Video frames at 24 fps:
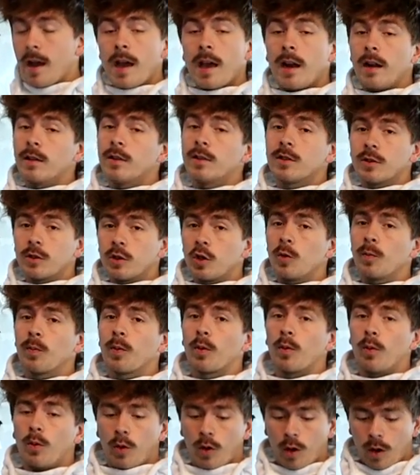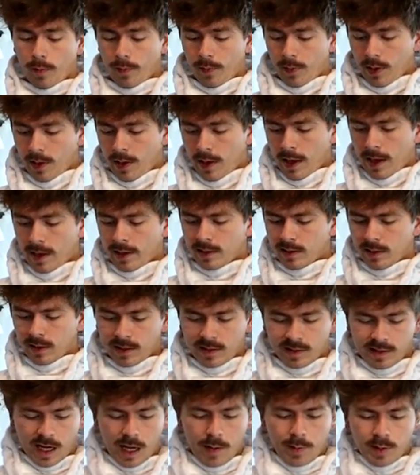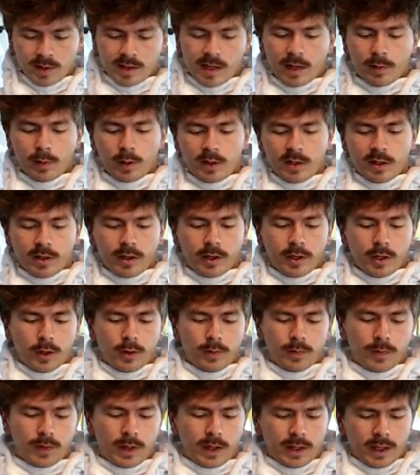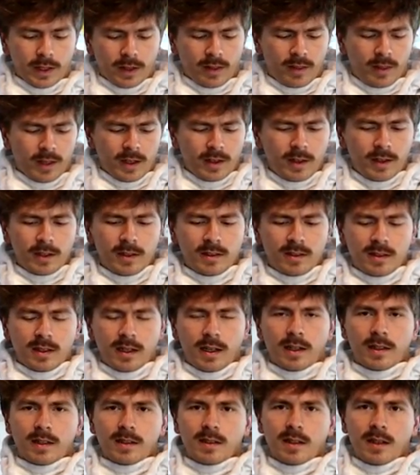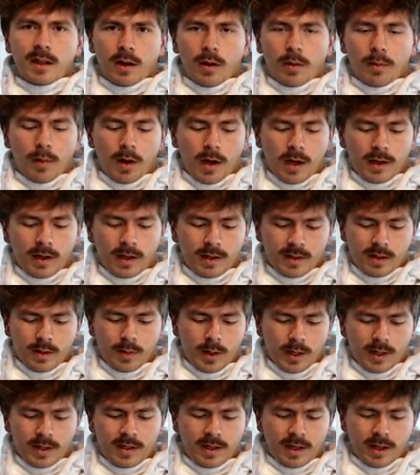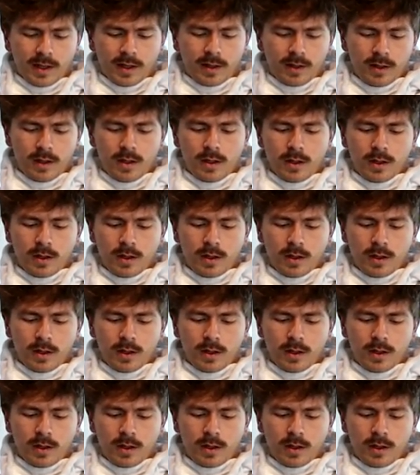and it's super warm, and it's the same exact material and like thickness as their Montec